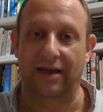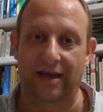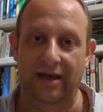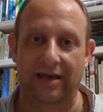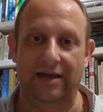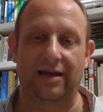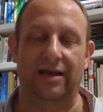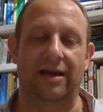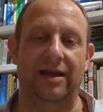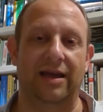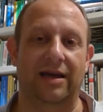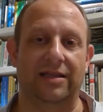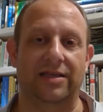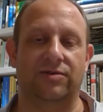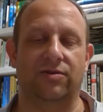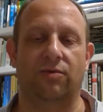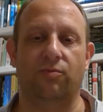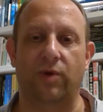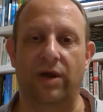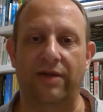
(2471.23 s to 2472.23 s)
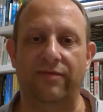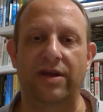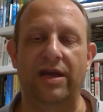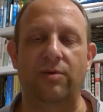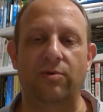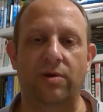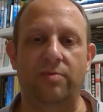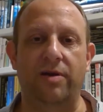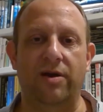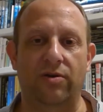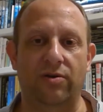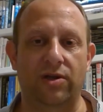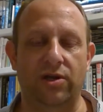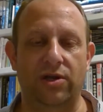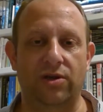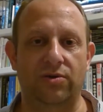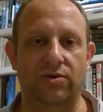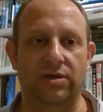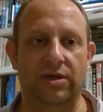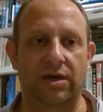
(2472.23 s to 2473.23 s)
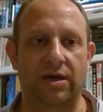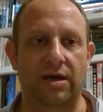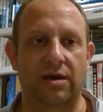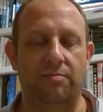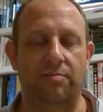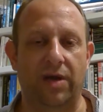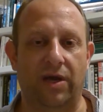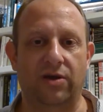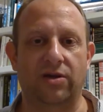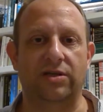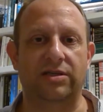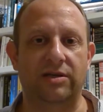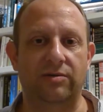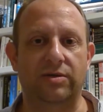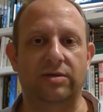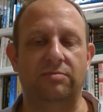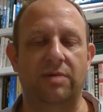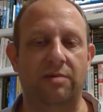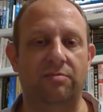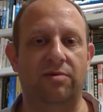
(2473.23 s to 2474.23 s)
Whenever he would appear on the news, because he was a member of Sinn Féin,